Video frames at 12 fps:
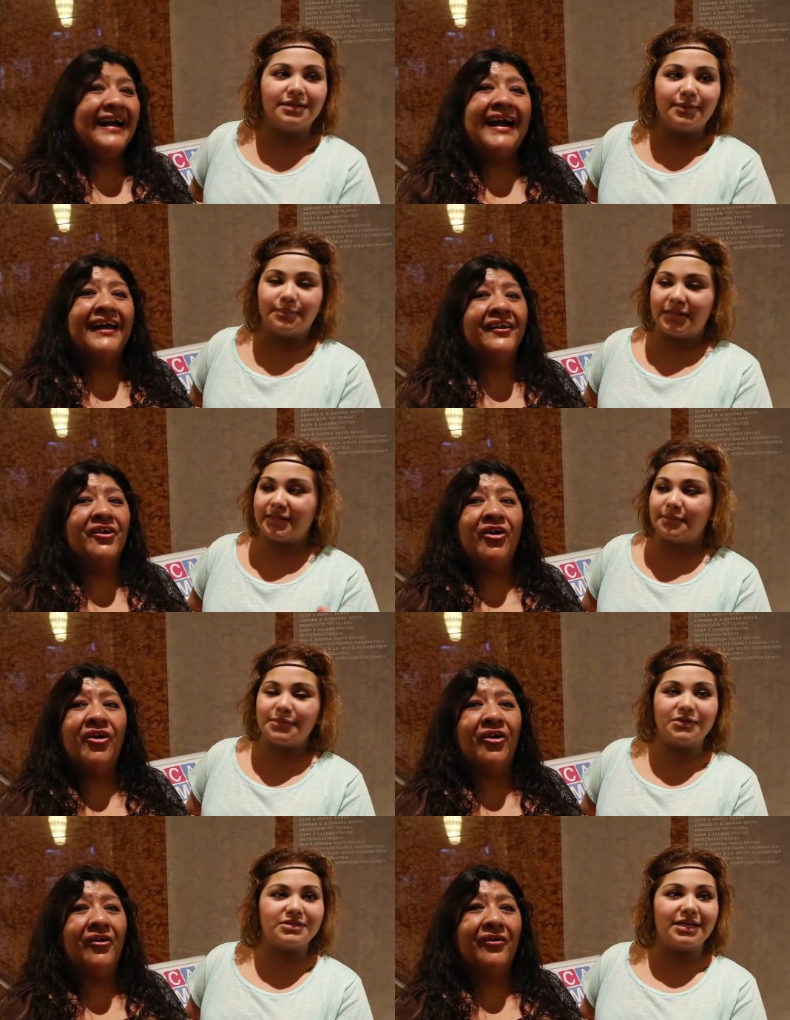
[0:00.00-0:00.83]
Speaker 1: I
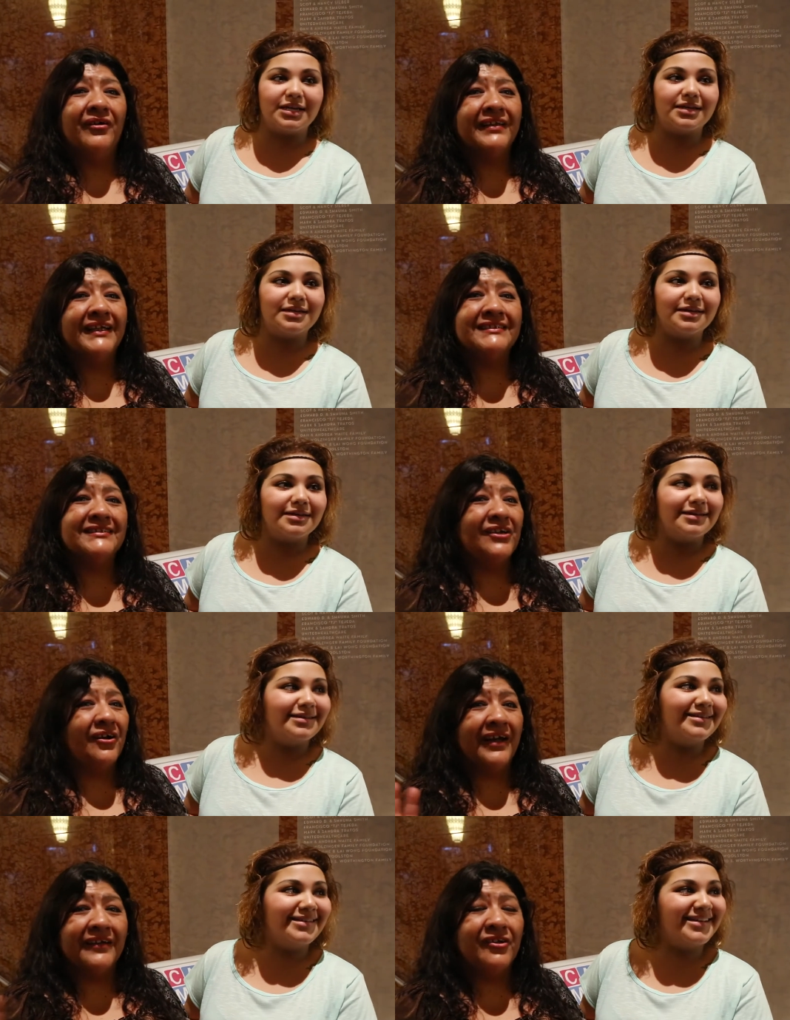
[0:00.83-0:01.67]
know
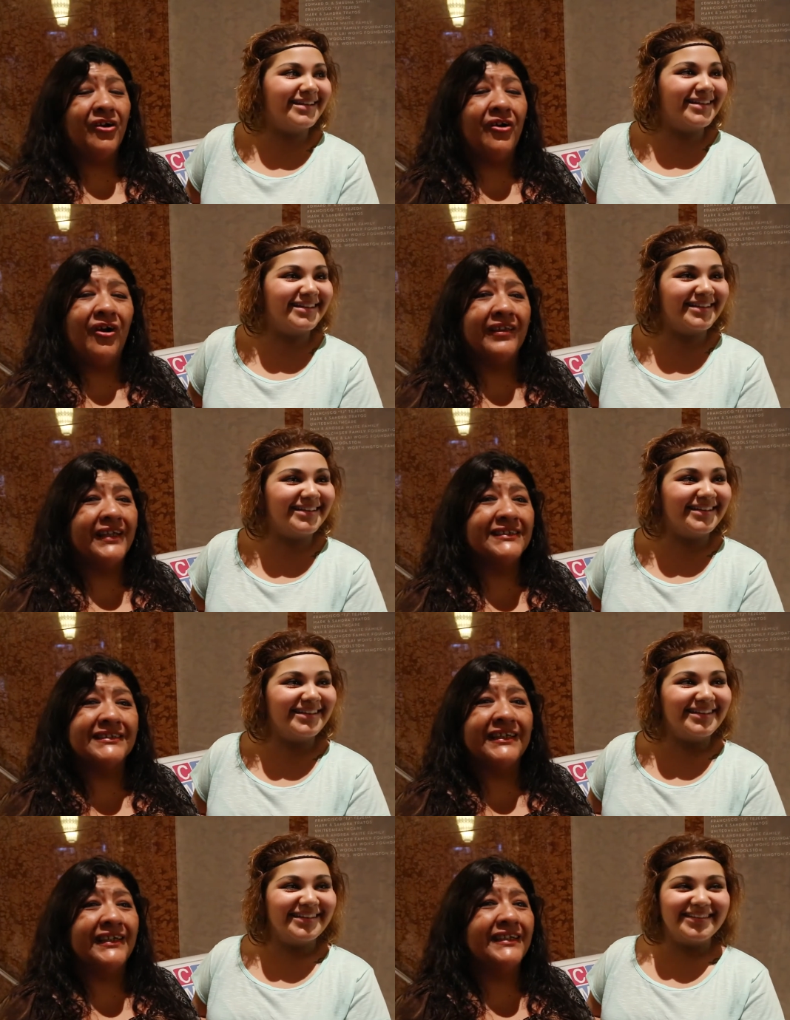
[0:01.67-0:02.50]
all
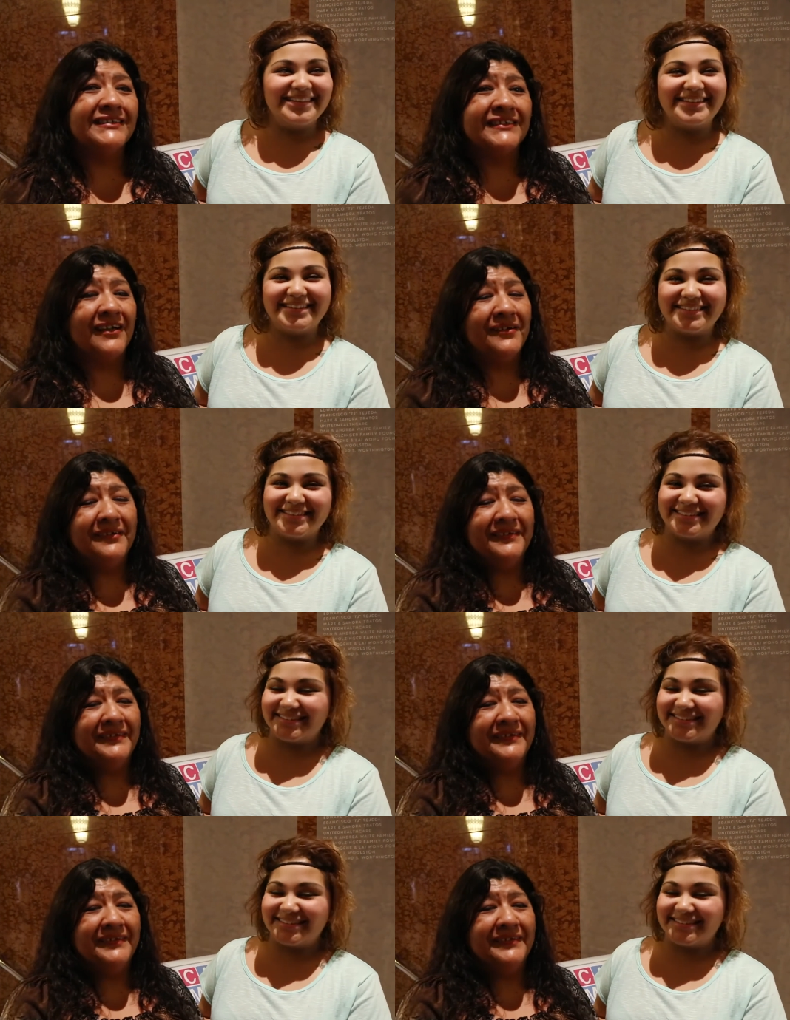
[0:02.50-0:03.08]
that thing is now.